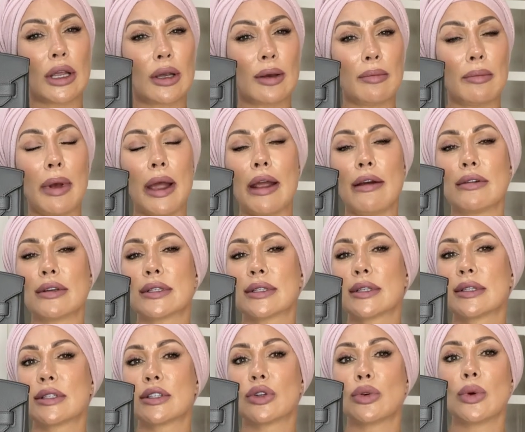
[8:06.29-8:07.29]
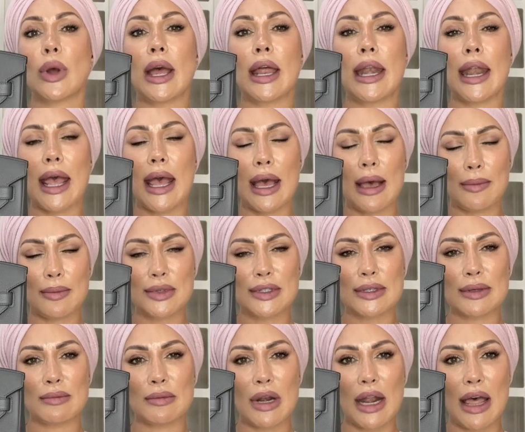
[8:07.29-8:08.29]
in comparison to an
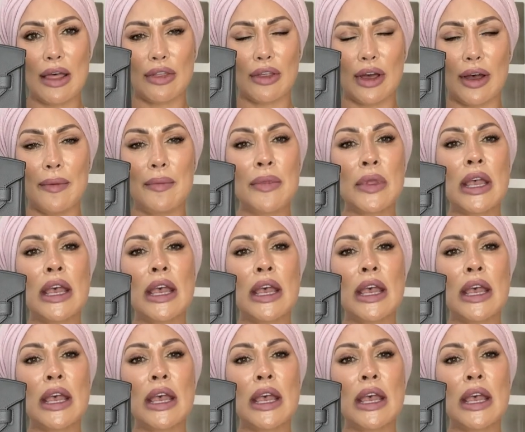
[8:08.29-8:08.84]
Epsom leather.